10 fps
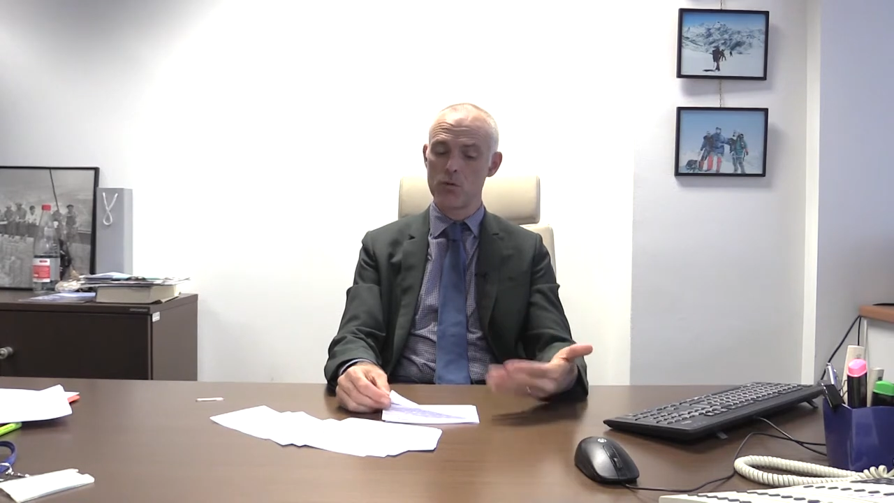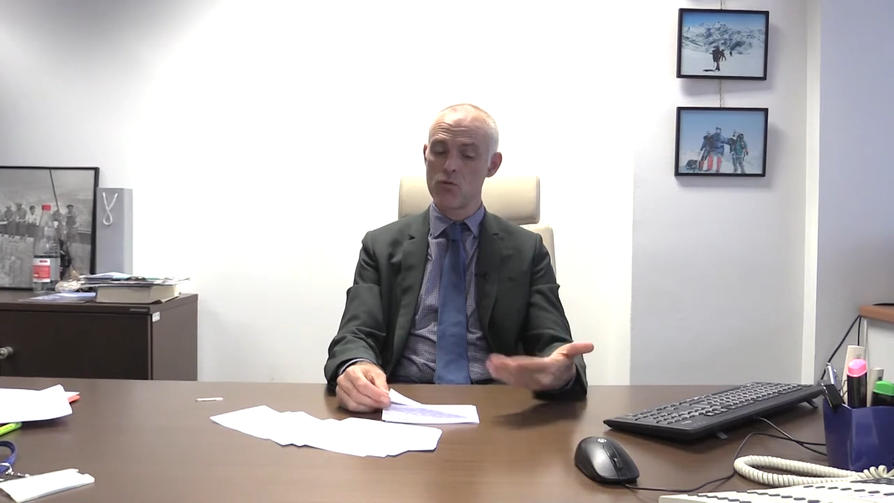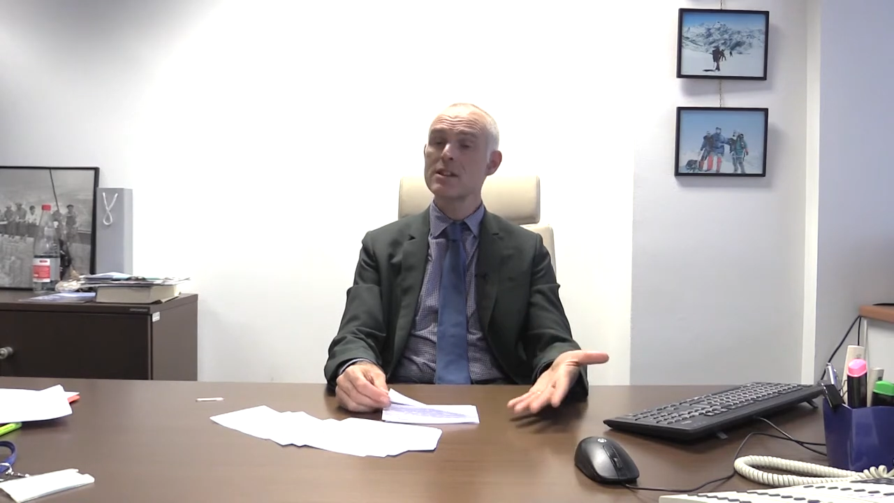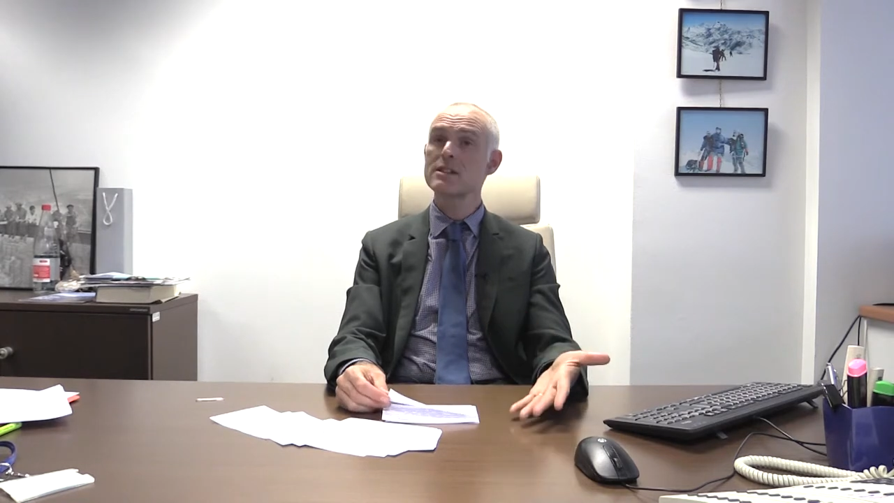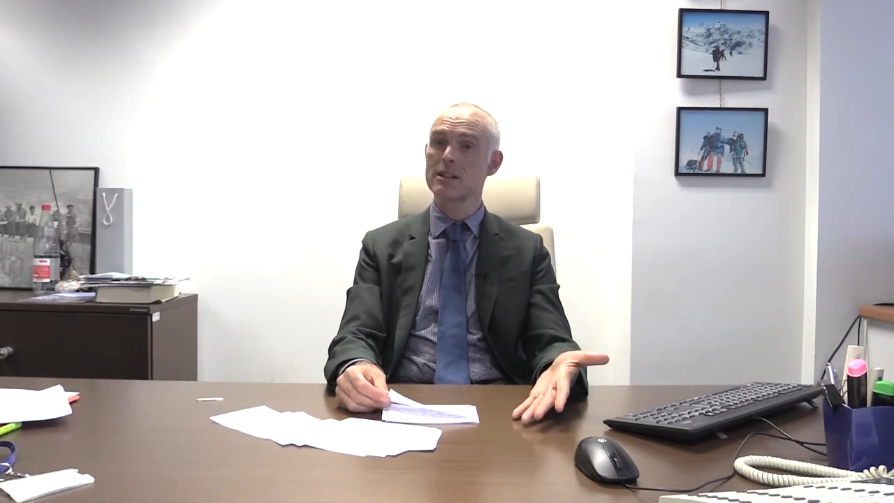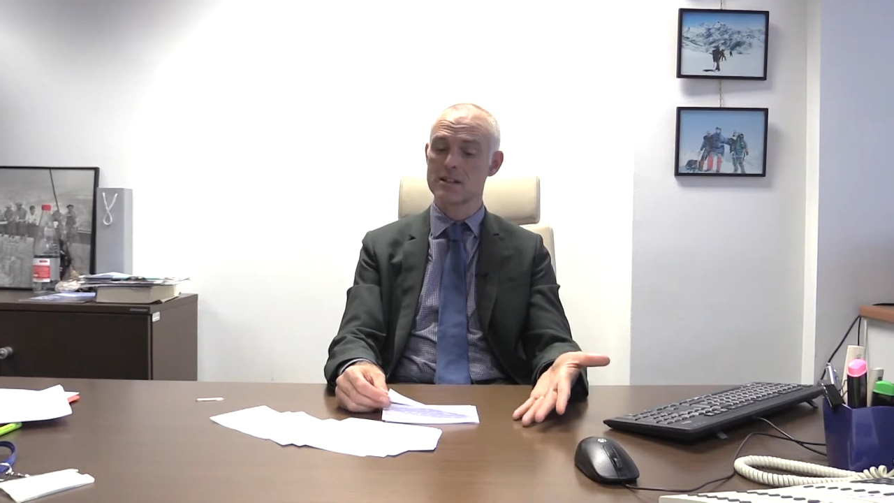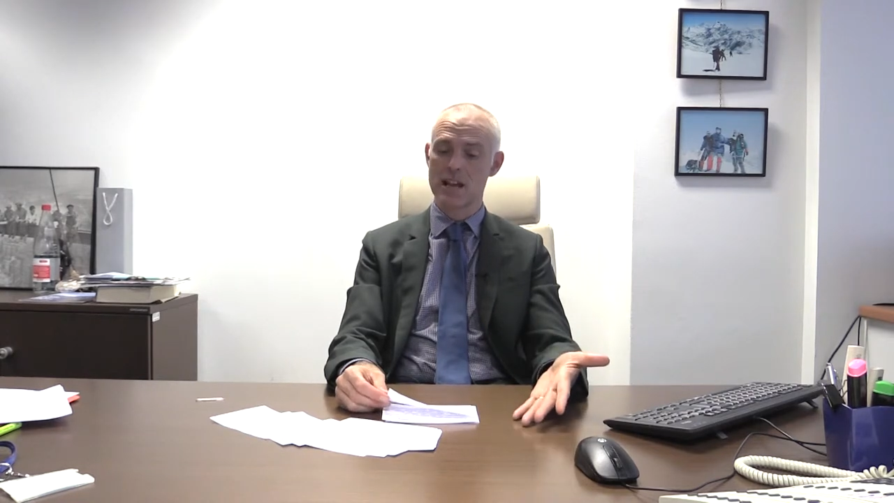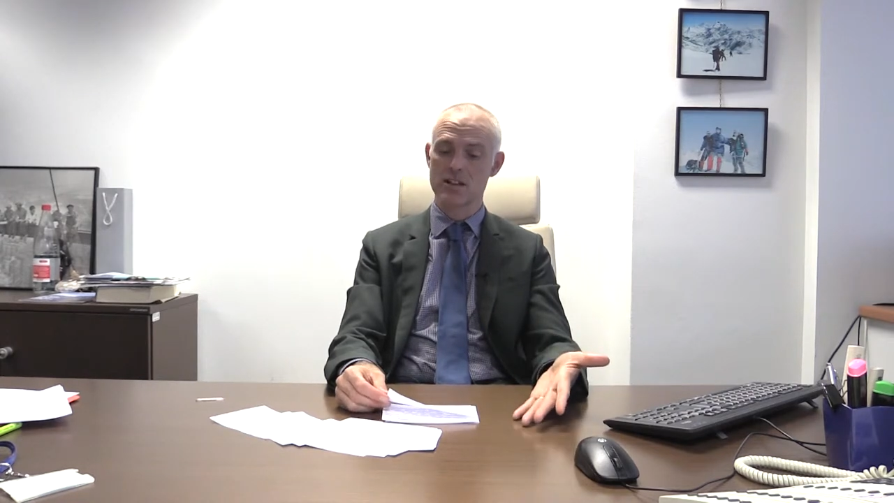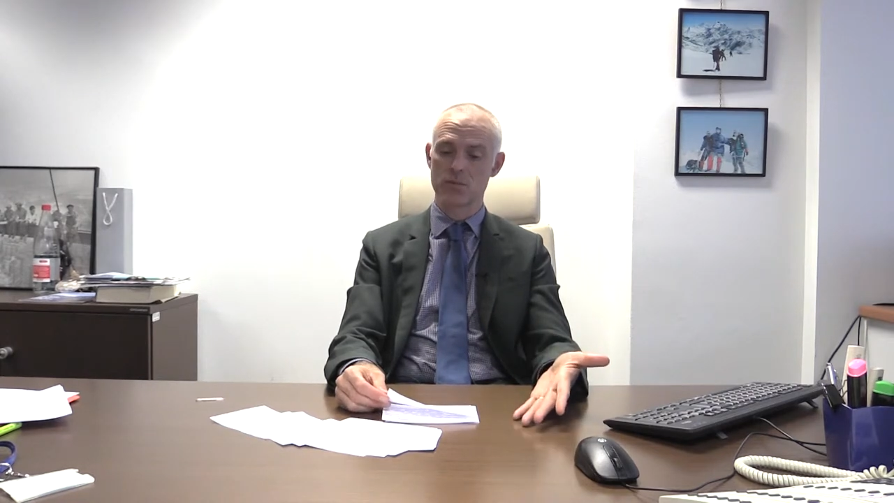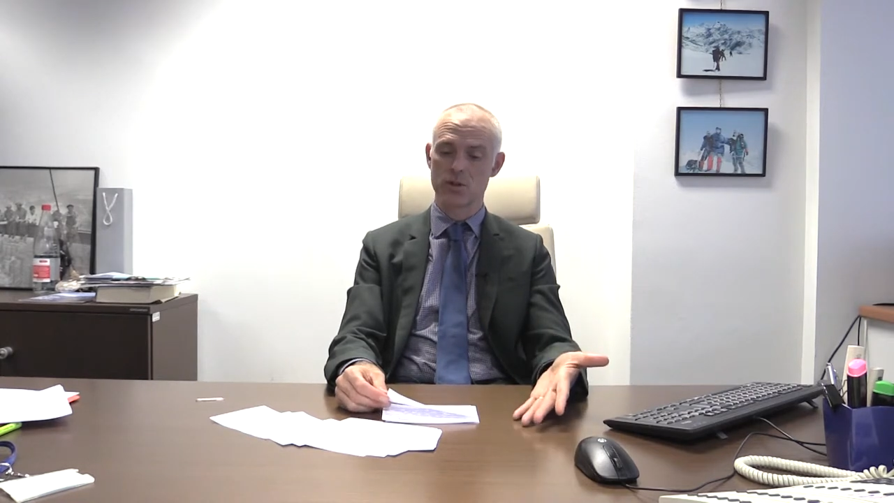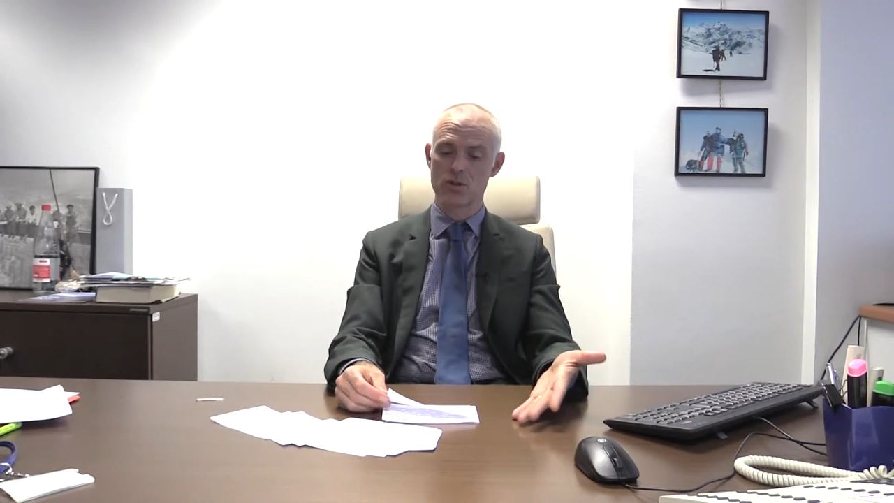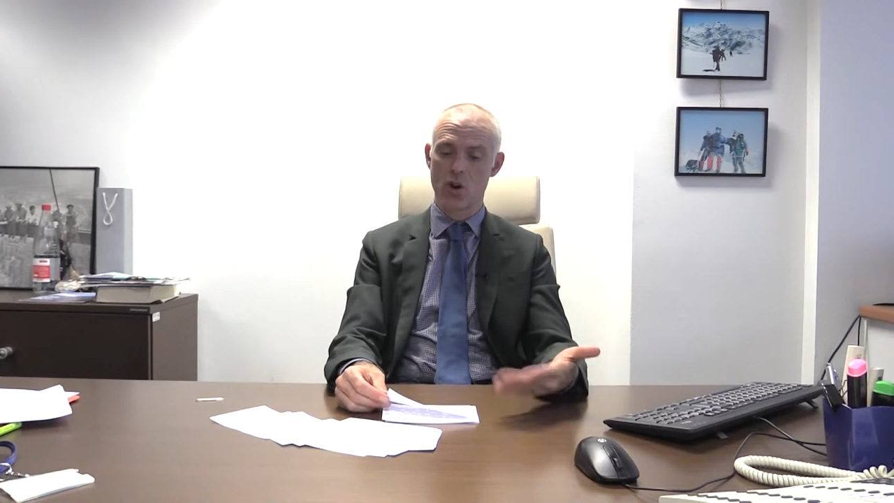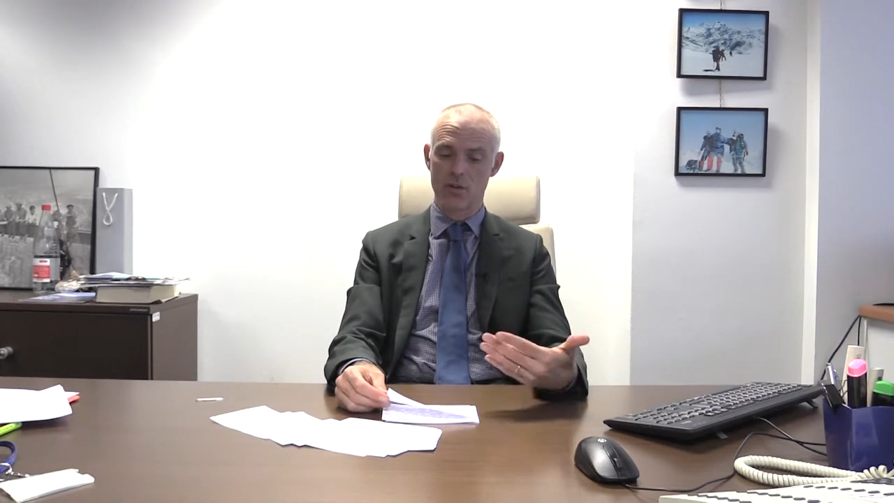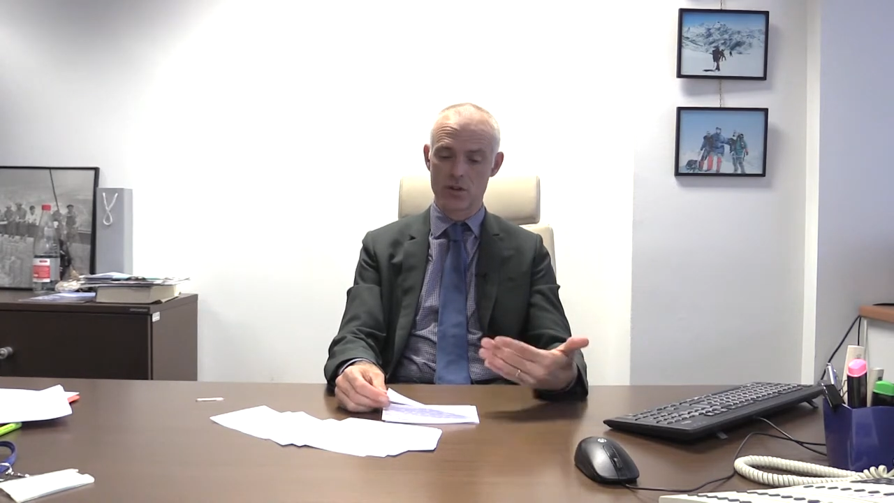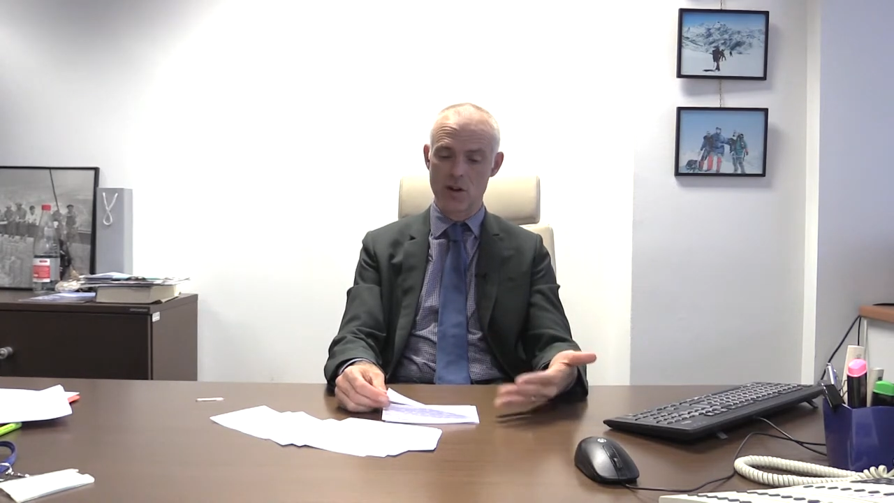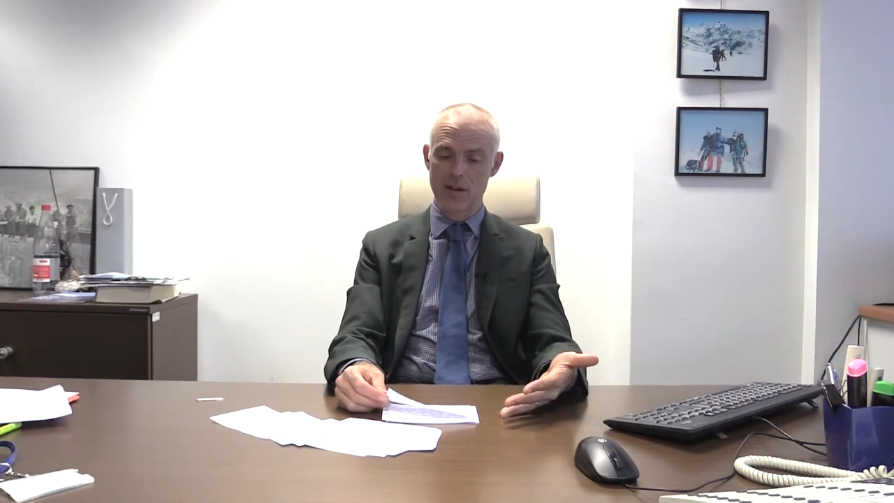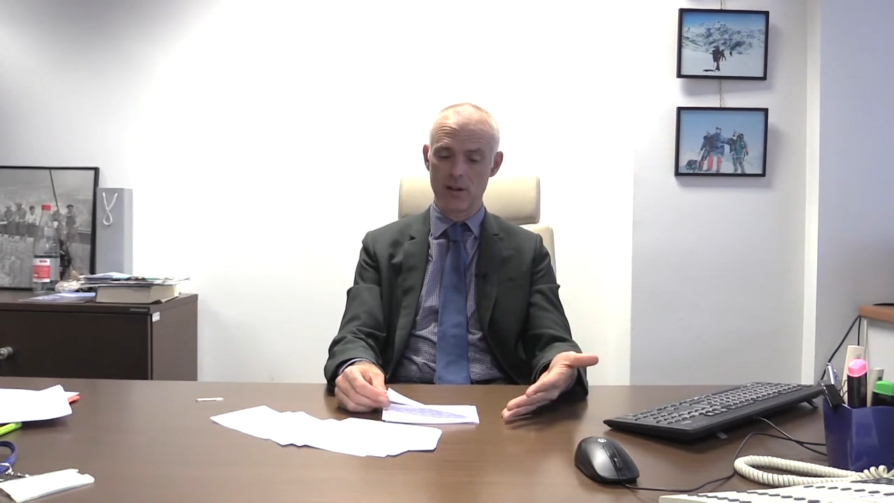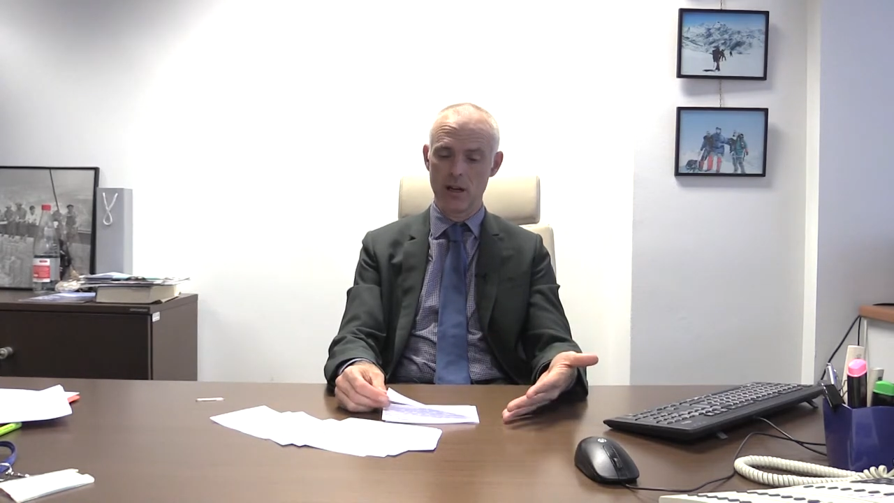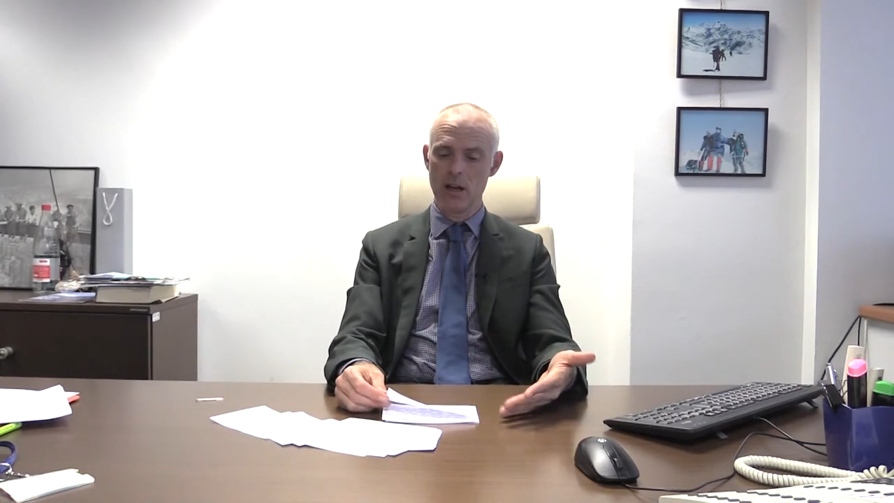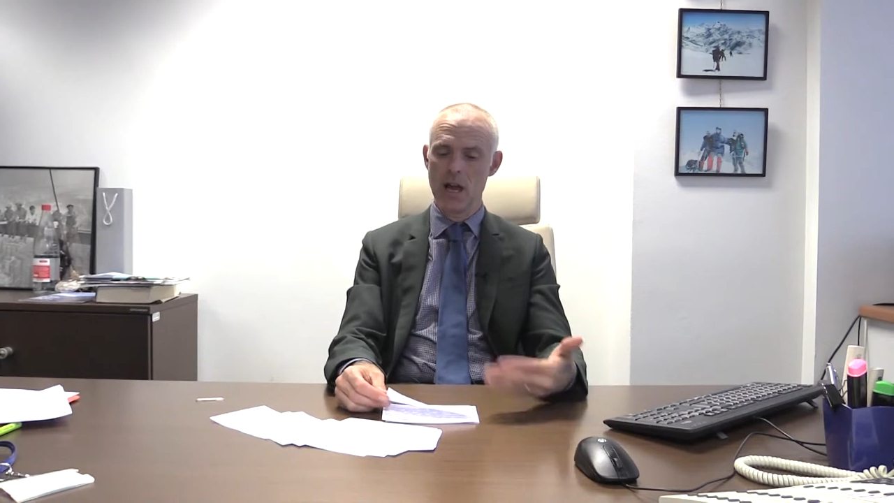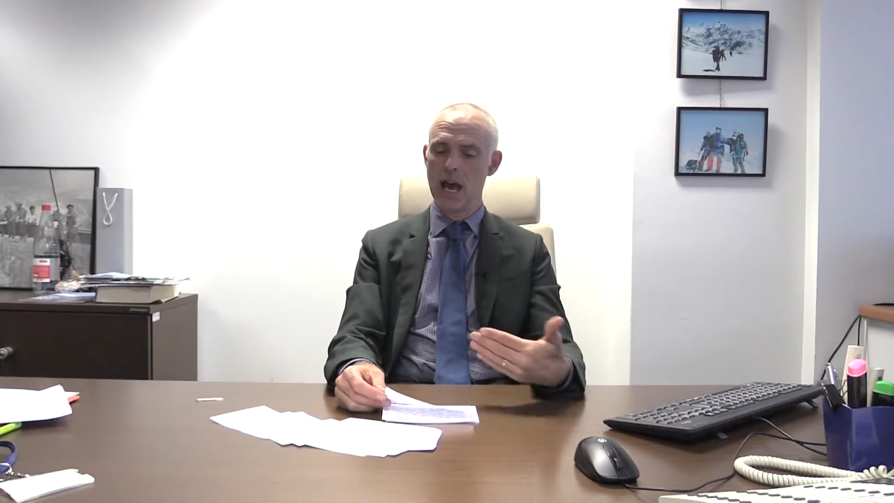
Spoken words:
risk assessment of a traveller